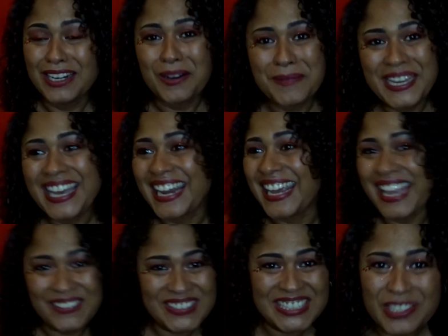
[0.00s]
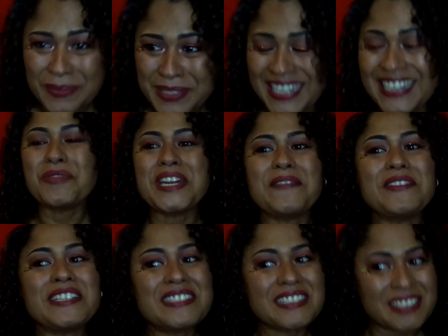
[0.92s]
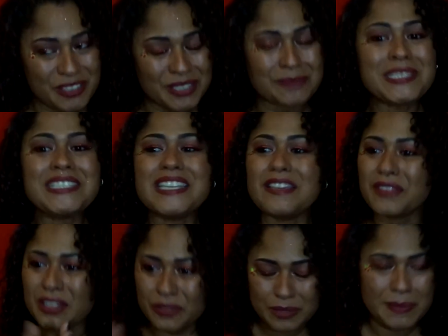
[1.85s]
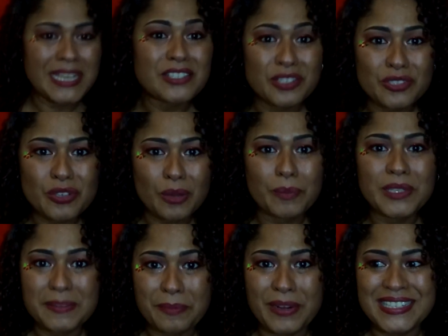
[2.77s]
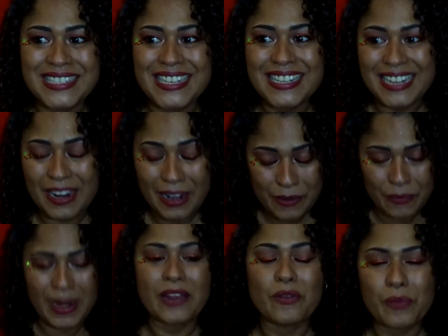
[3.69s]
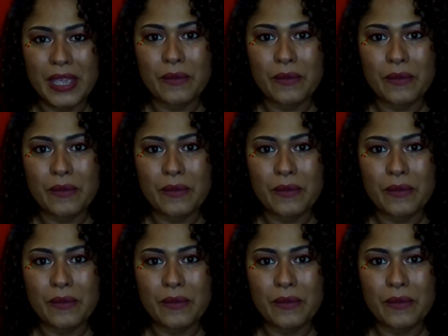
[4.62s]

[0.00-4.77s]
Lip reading: Oh my God, I can't wait to open it. When it was Christmas Eve and it was my turn to open the present, I right away